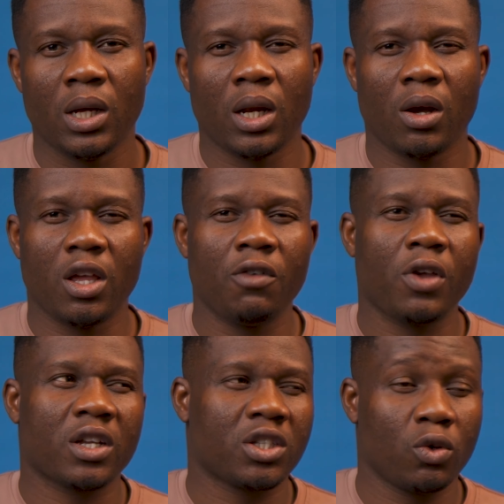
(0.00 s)
Now, if
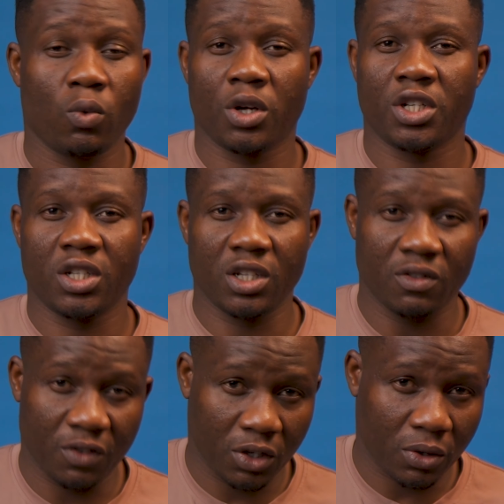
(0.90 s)
you are still watching this
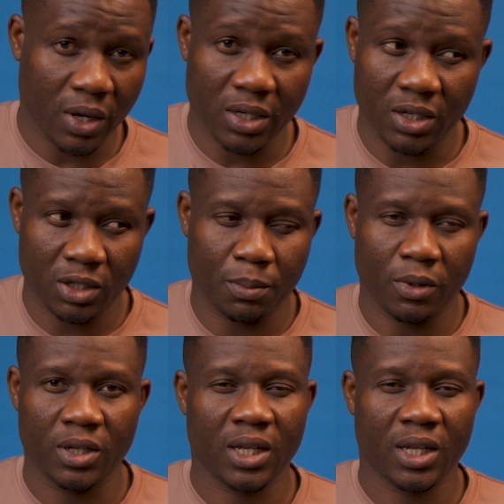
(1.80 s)
video at this point,